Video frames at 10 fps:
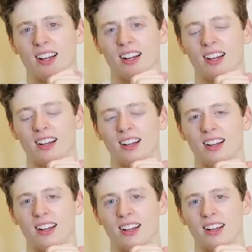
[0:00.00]

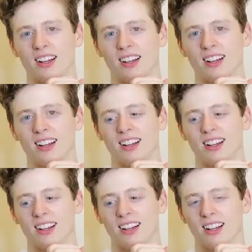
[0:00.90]

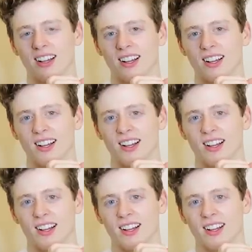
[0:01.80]

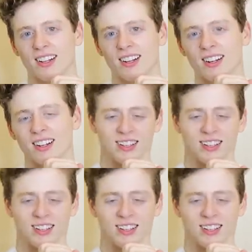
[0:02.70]
(not speaking)